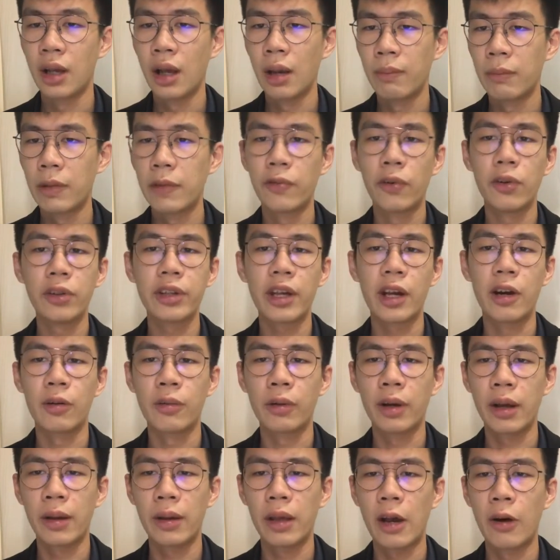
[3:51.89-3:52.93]
Before the
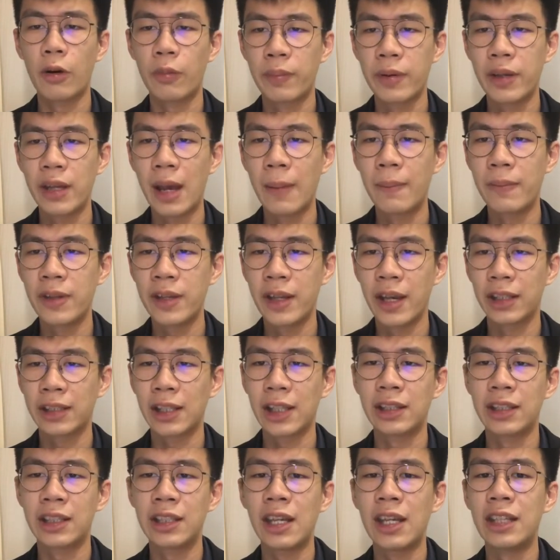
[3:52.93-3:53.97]
LPMPA
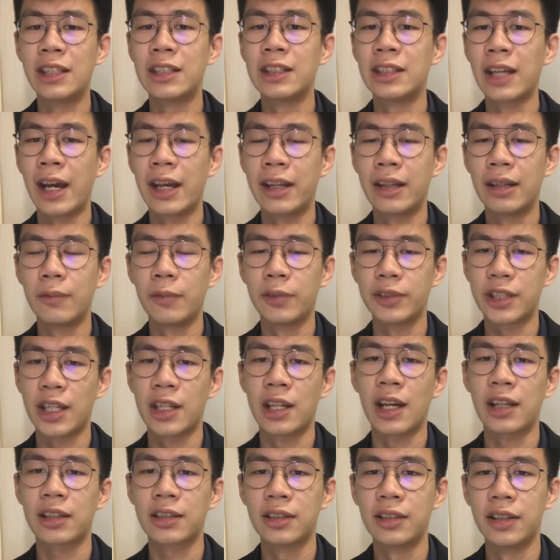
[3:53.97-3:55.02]
1989 was
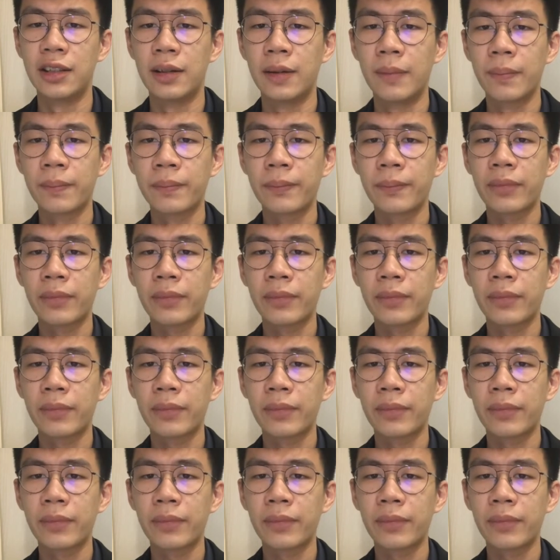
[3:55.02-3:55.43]
enacted,